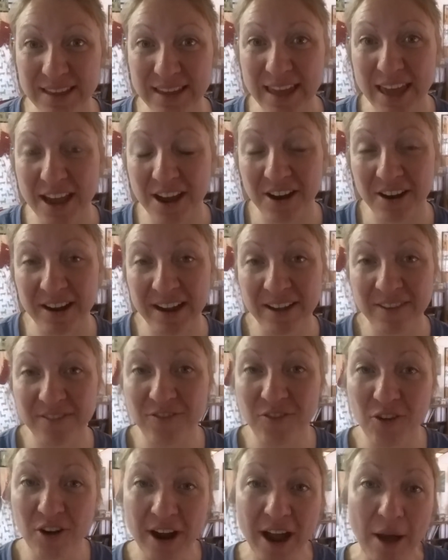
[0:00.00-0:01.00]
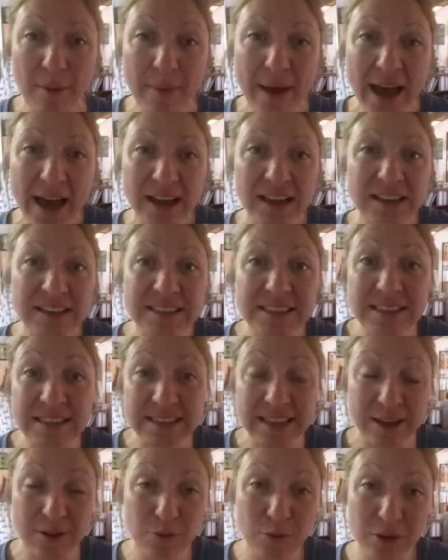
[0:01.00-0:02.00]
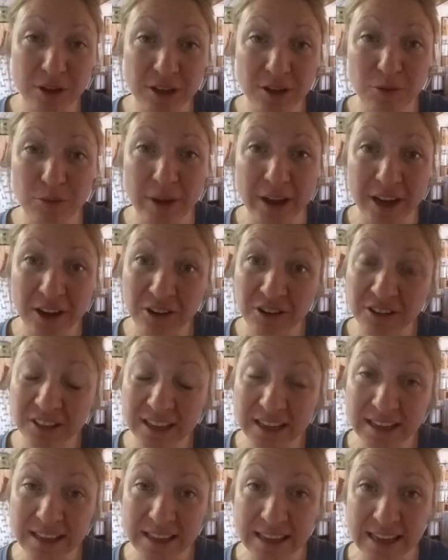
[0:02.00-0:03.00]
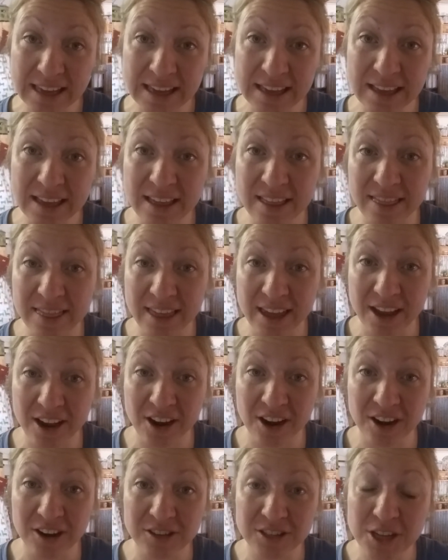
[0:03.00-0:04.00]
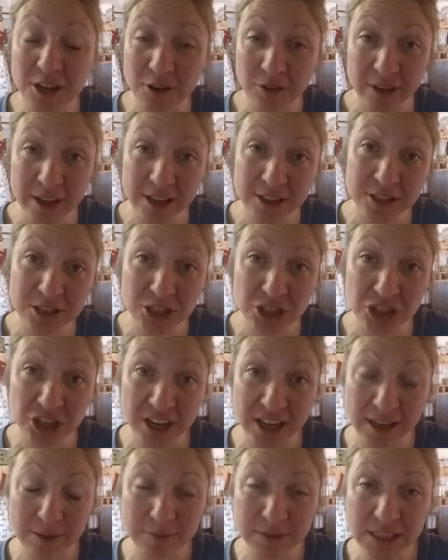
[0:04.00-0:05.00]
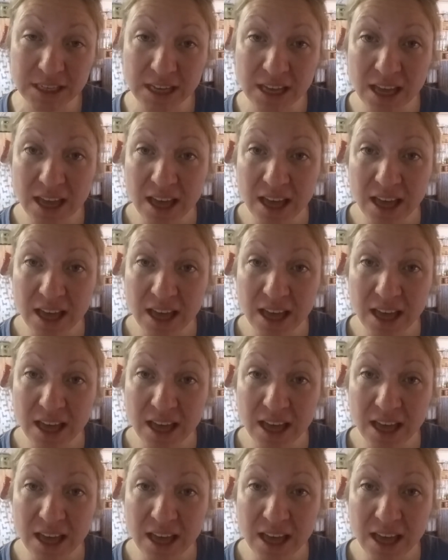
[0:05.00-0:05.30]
caring for alpacas is they will regularly need their toenails trimmed